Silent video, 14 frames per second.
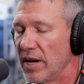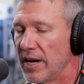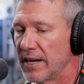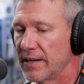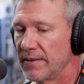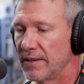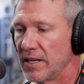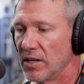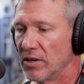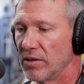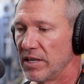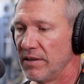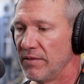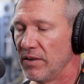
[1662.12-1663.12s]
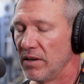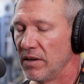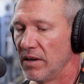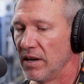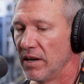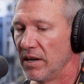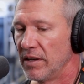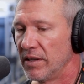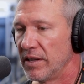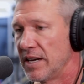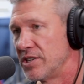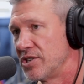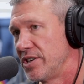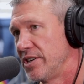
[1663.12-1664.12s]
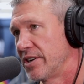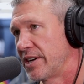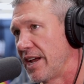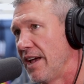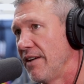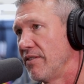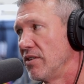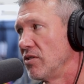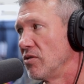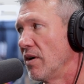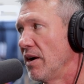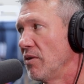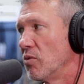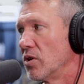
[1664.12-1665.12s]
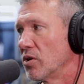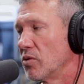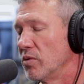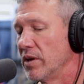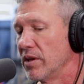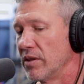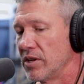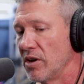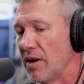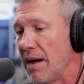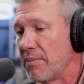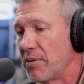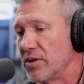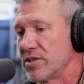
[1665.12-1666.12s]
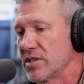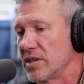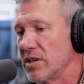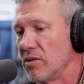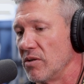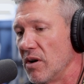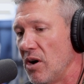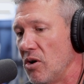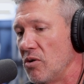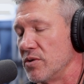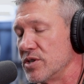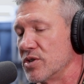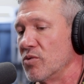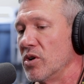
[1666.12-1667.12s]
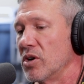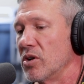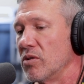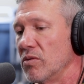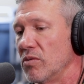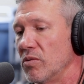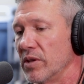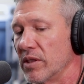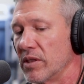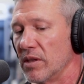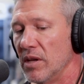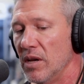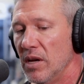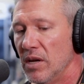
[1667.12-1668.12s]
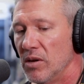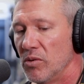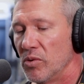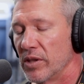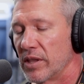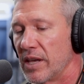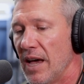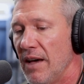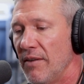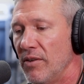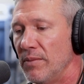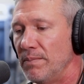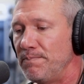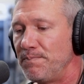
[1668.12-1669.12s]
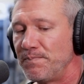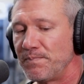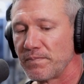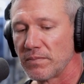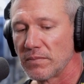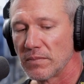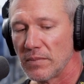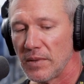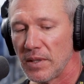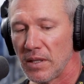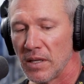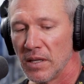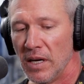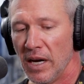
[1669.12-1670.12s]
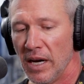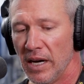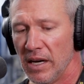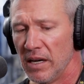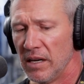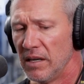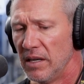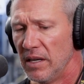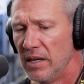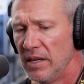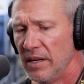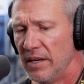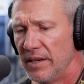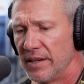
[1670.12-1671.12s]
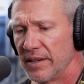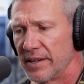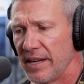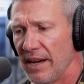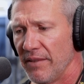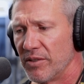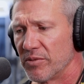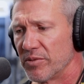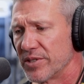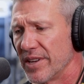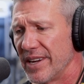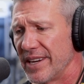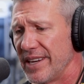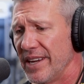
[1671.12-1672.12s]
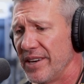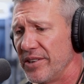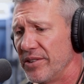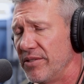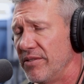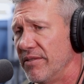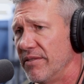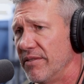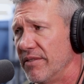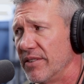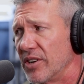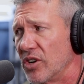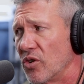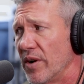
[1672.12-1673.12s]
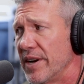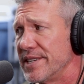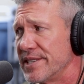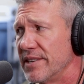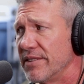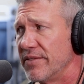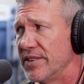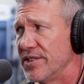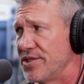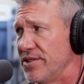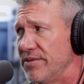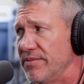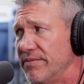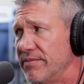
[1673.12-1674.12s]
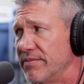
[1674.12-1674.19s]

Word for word: like, you know, even uh, the engineer Kevin, who I work with, you know, I personally always work with with Kevin. Uh, Kevin was like, yeah, dude, crazy efficient.